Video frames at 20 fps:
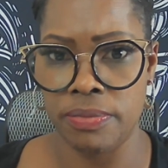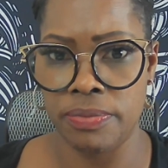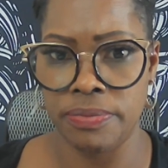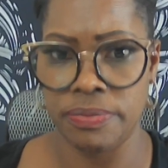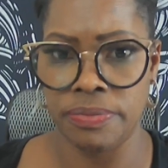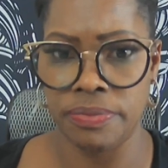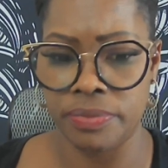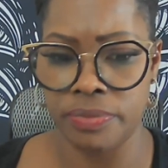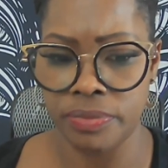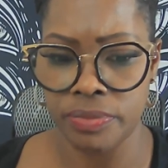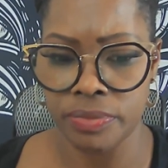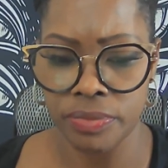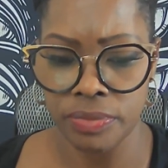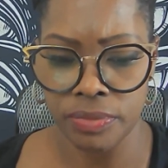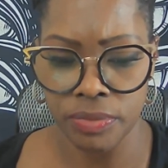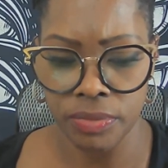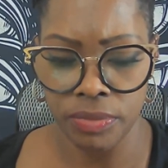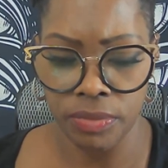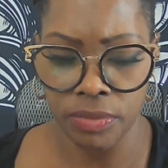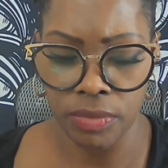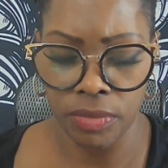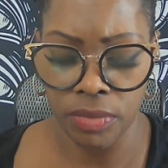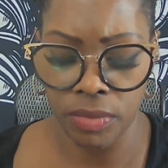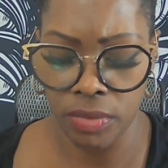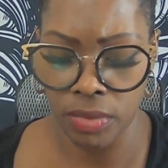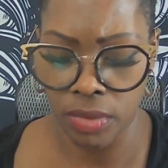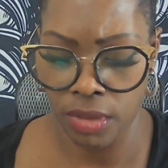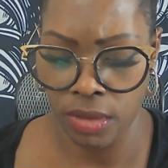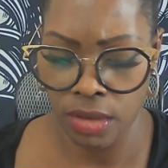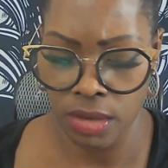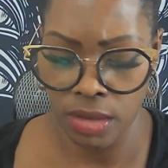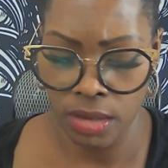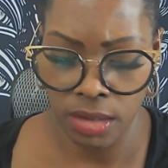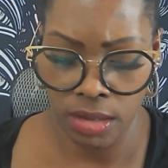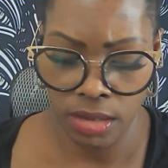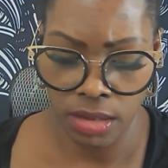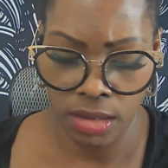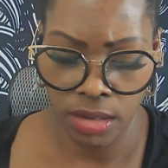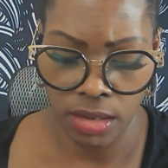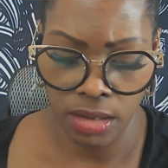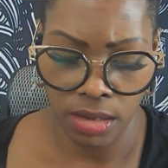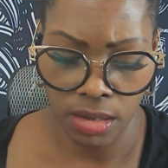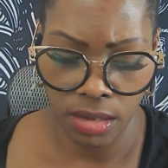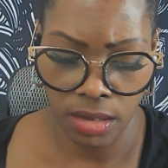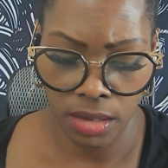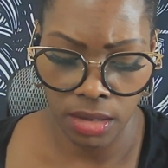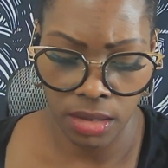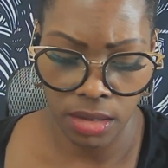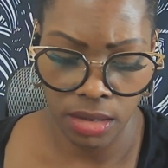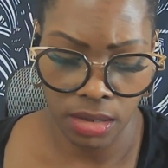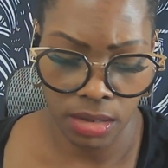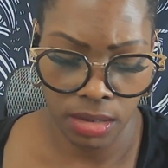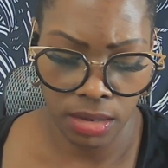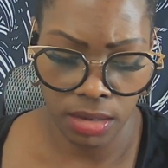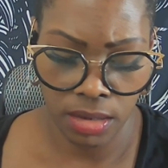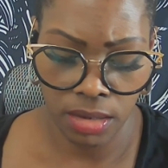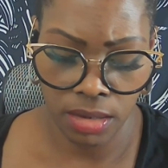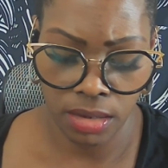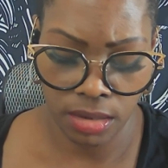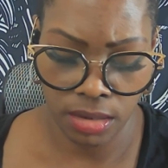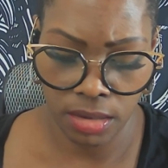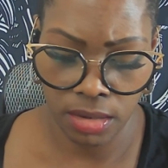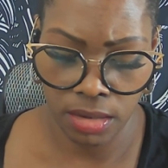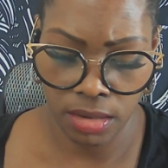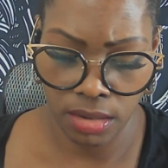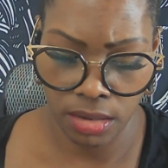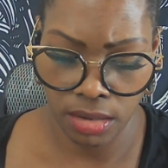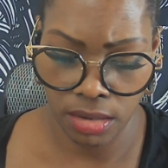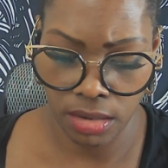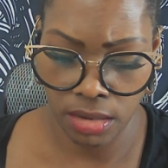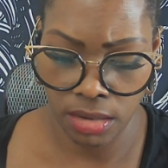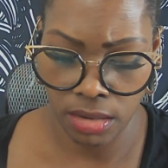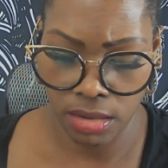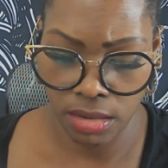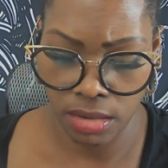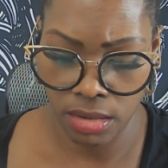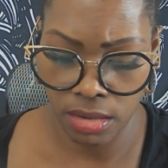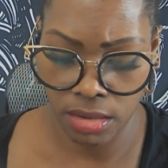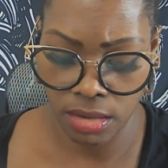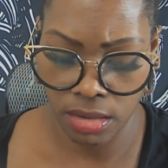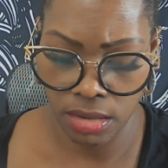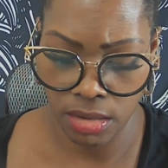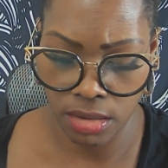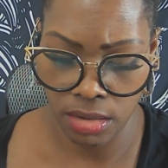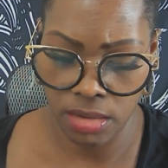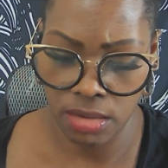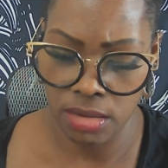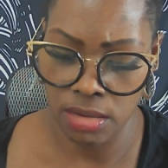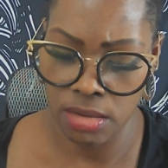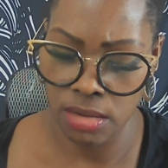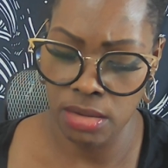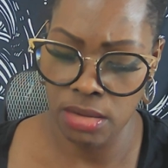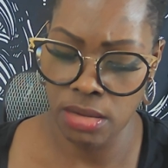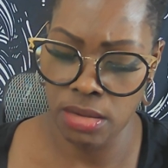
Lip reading: [no speech]